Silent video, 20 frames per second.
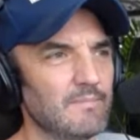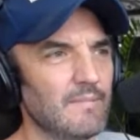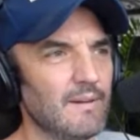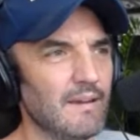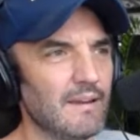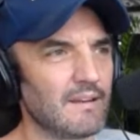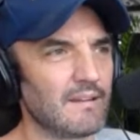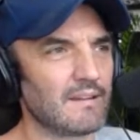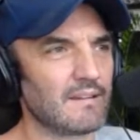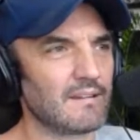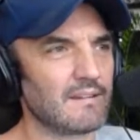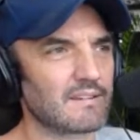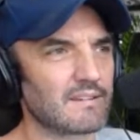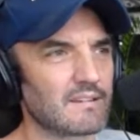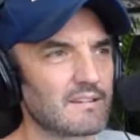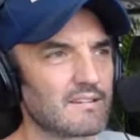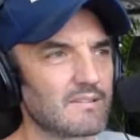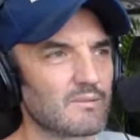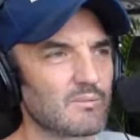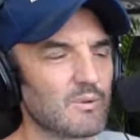and
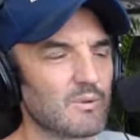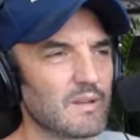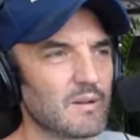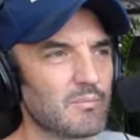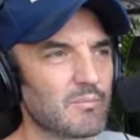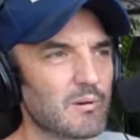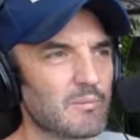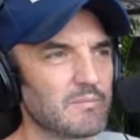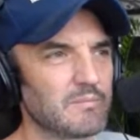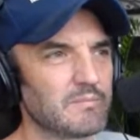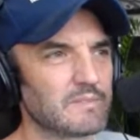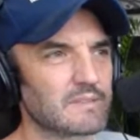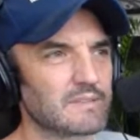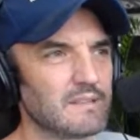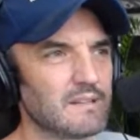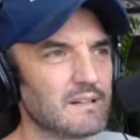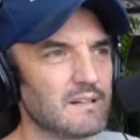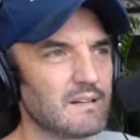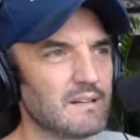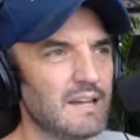listening to what their problems
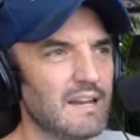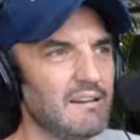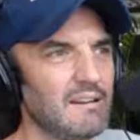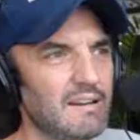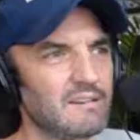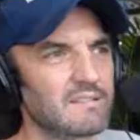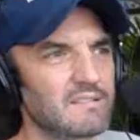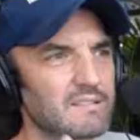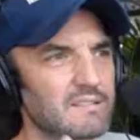are. How does